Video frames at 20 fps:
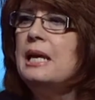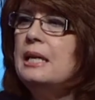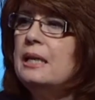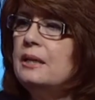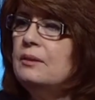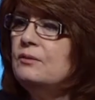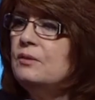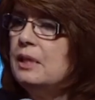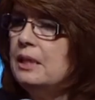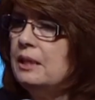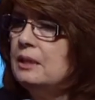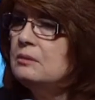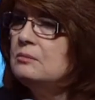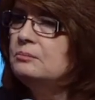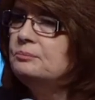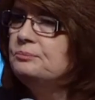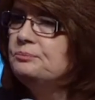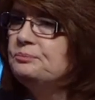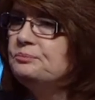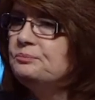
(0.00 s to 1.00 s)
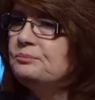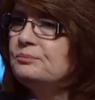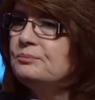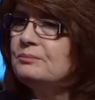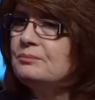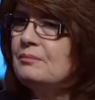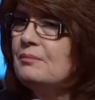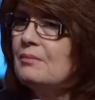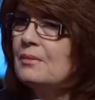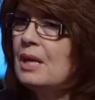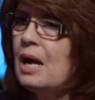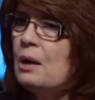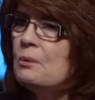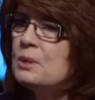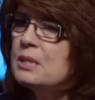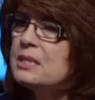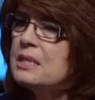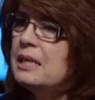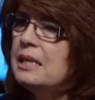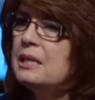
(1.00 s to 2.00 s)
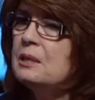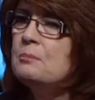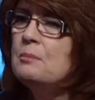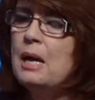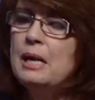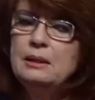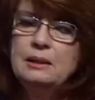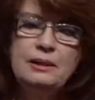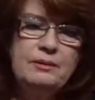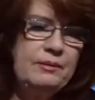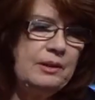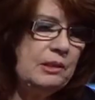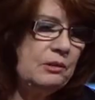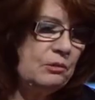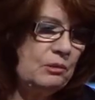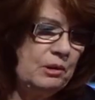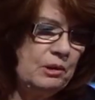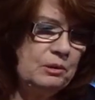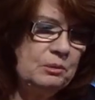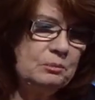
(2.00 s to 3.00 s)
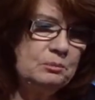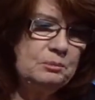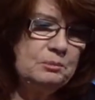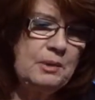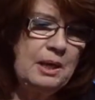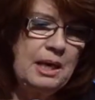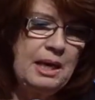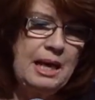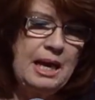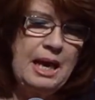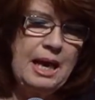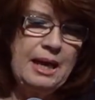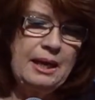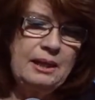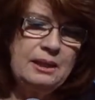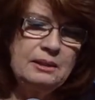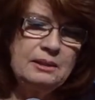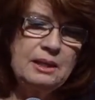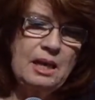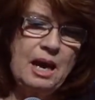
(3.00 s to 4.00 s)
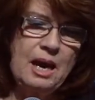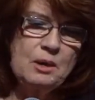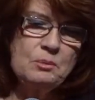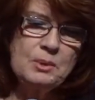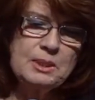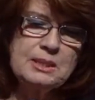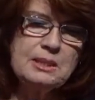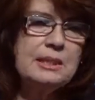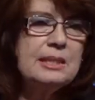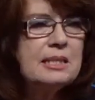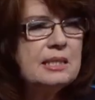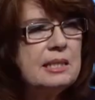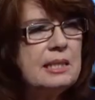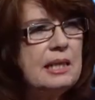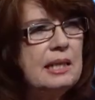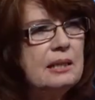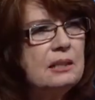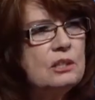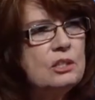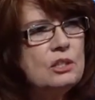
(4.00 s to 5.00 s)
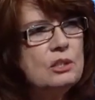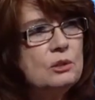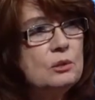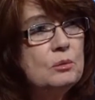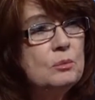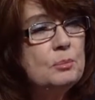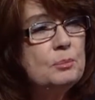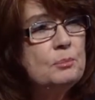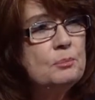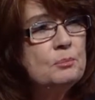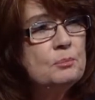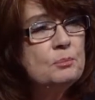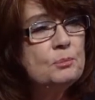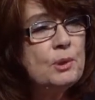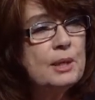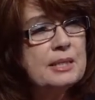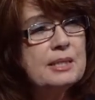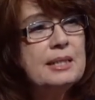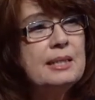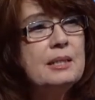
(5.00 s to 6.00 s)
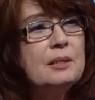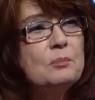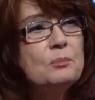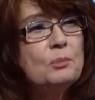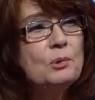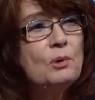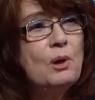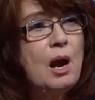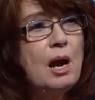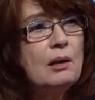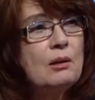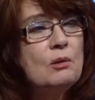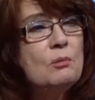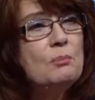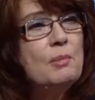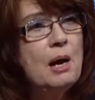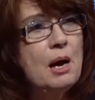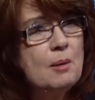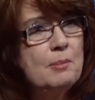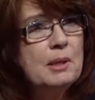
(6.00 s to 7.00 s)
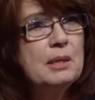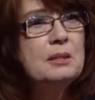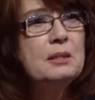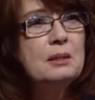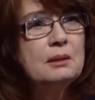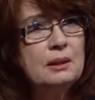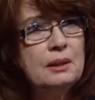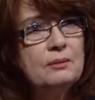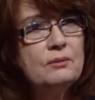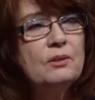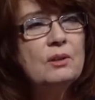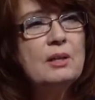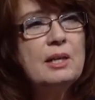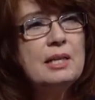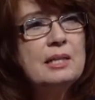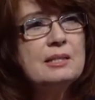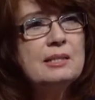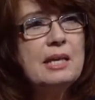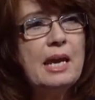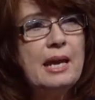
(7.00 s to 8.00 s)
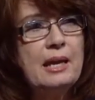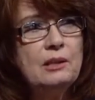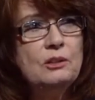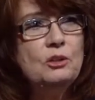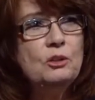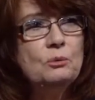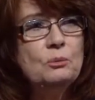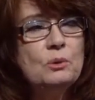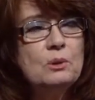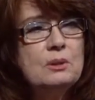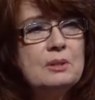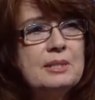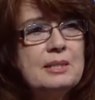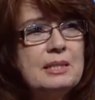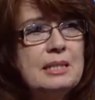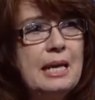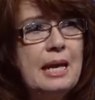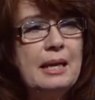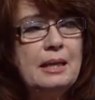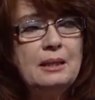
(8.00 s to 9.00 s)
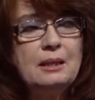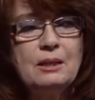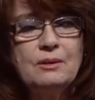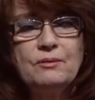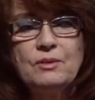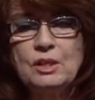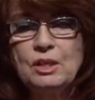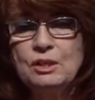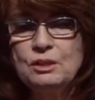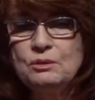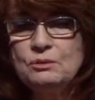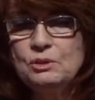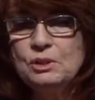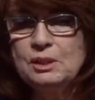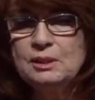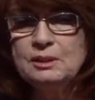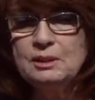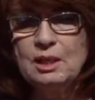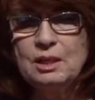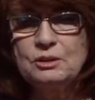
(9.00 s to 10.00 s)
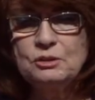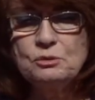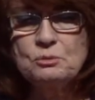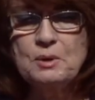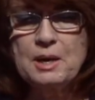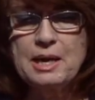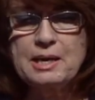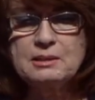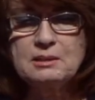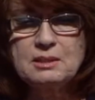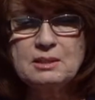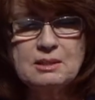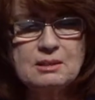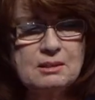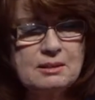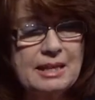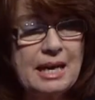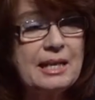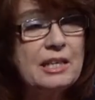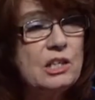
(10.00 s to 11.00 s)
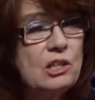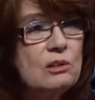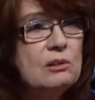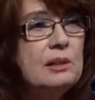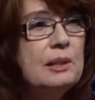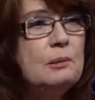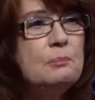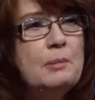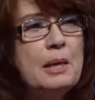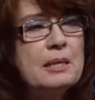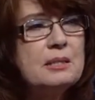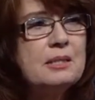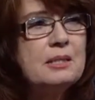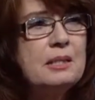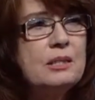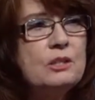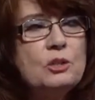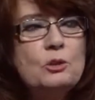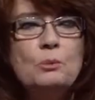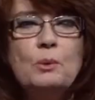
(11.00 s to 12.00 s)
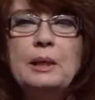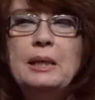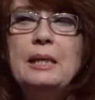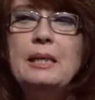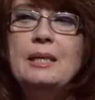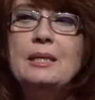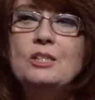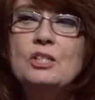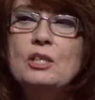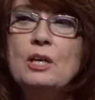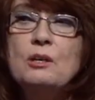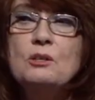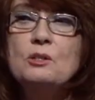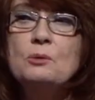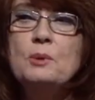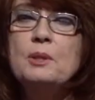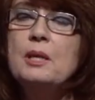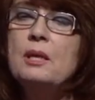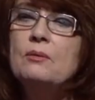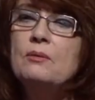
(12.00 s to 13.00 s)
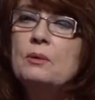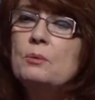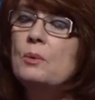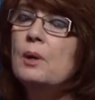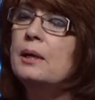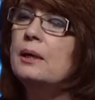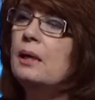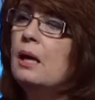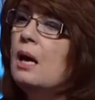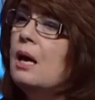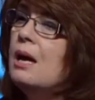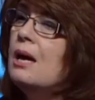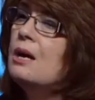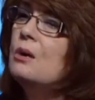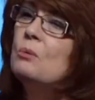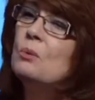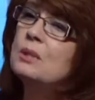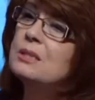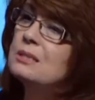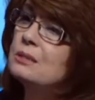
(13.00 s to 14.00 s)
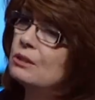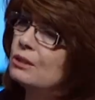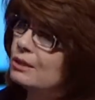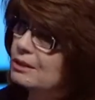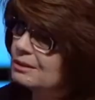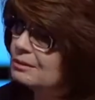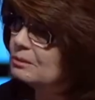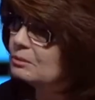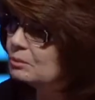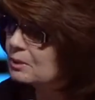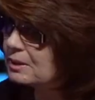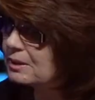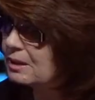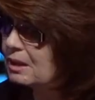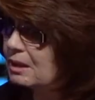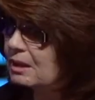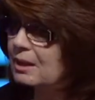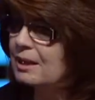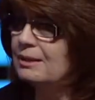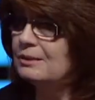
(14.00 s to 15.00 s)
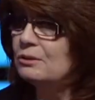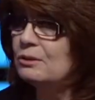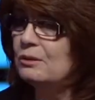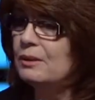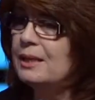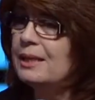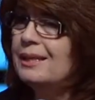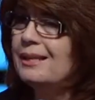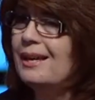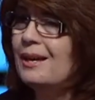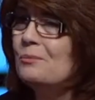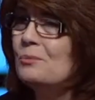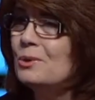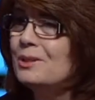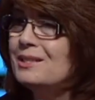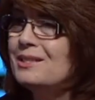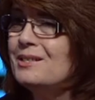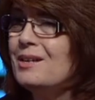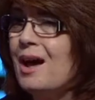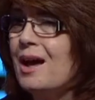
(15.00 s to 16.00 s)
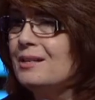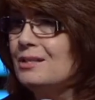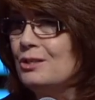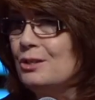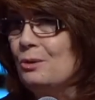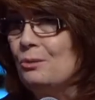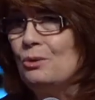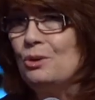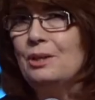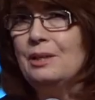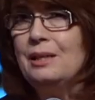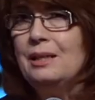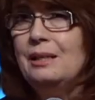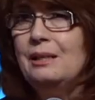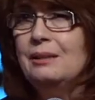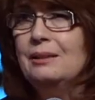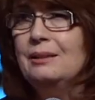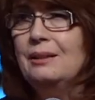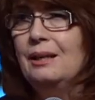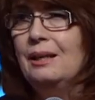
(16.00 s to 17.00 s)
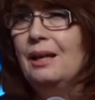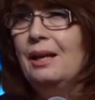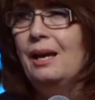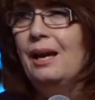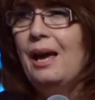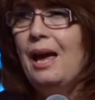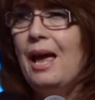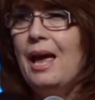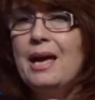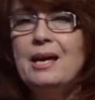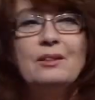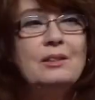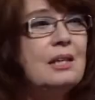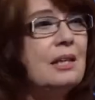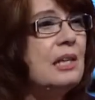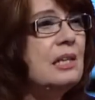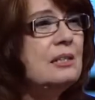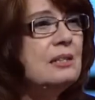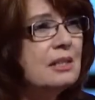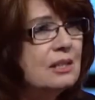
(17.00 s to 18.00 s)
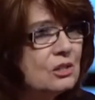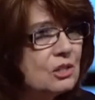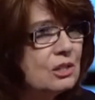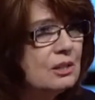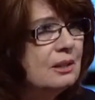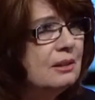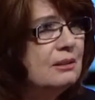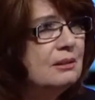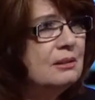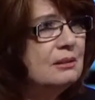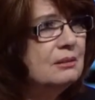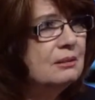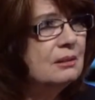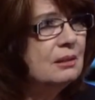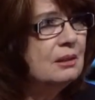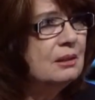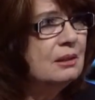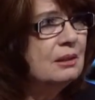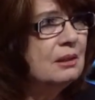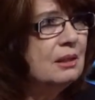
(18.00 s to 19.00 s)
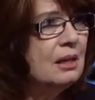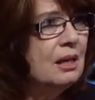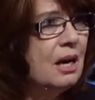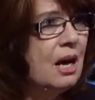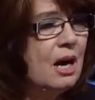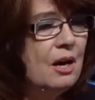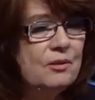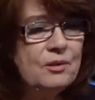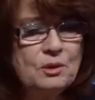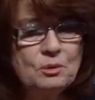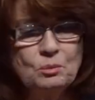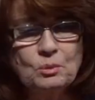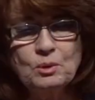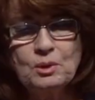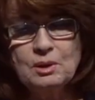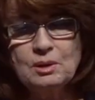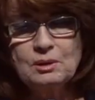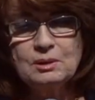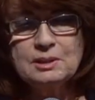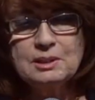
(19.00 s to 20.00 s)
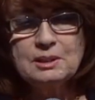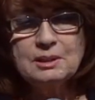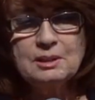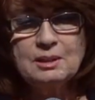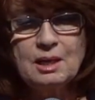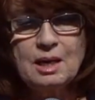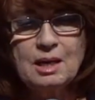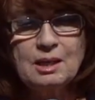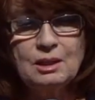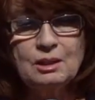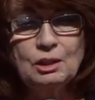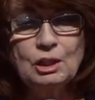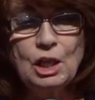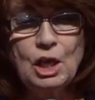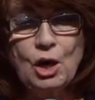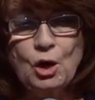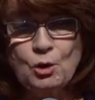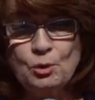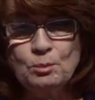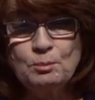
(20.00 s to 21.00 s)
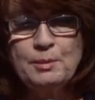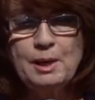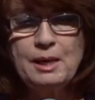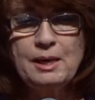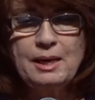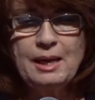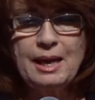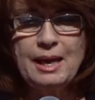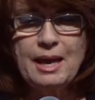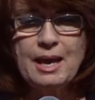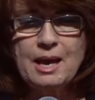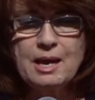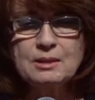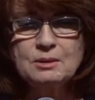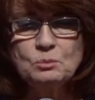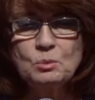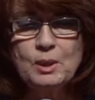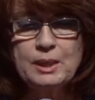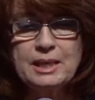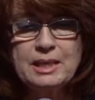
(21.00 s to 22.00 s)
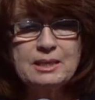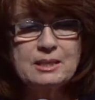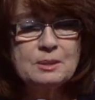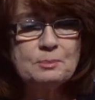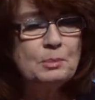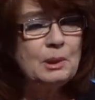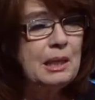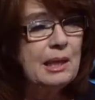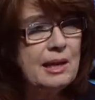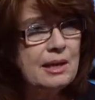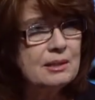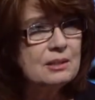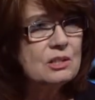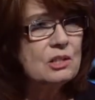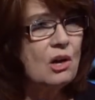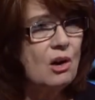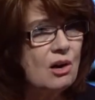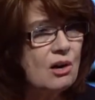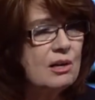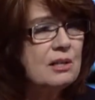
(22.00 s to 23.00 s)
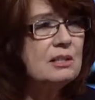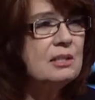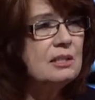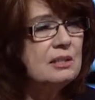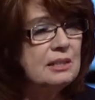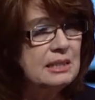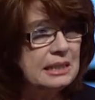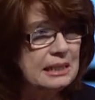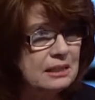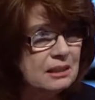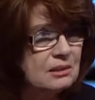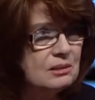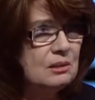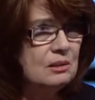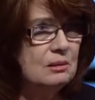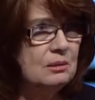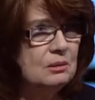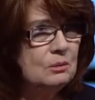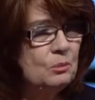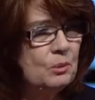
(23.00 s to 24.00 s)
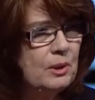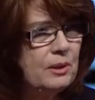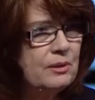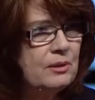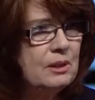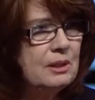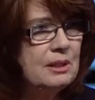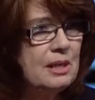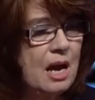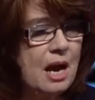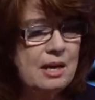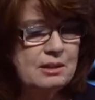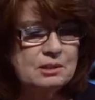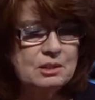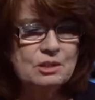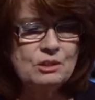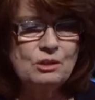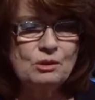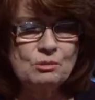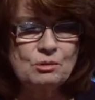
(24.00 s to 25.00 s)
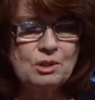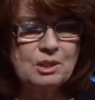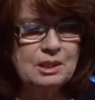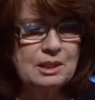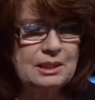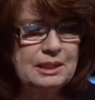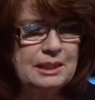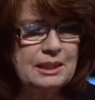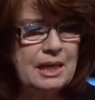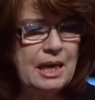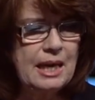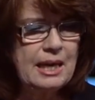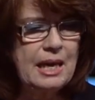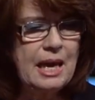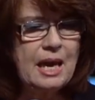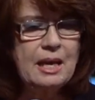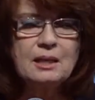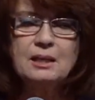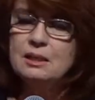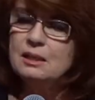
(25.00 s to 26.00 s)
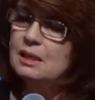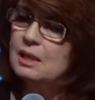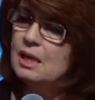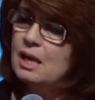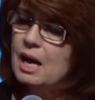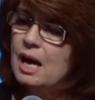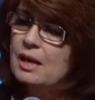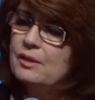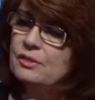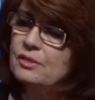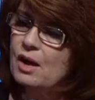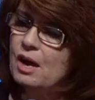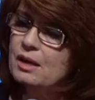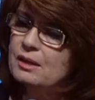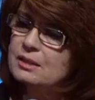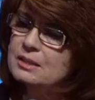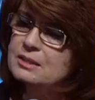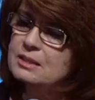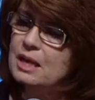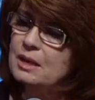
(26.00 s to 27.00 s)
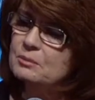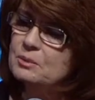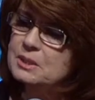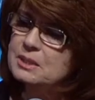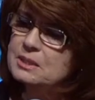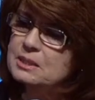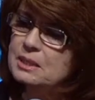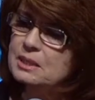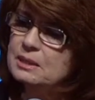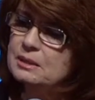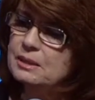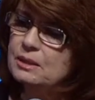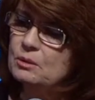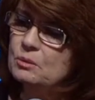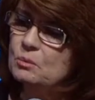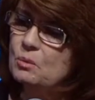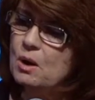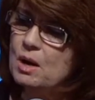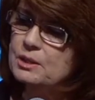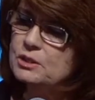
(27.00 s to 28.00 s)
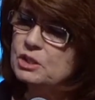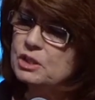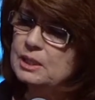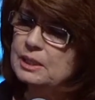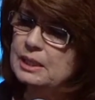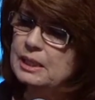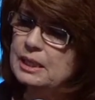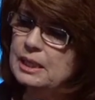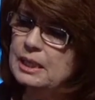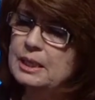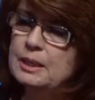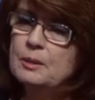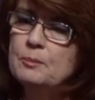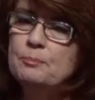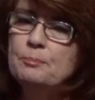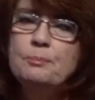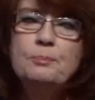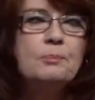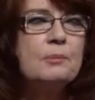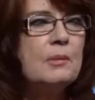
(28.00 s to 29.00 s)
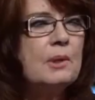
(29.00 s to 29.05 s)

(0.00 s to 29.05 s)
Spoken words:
evening, I was sitting in my living room and I was listening to President Barack Obama deliver his annual State of the Union address, that yearly message when he shares with everyone what's good with our country and what's not so good, and the condition on the world globe, and what his plans are to deal with the not so good. And I had a thought as I was sitting there watching him.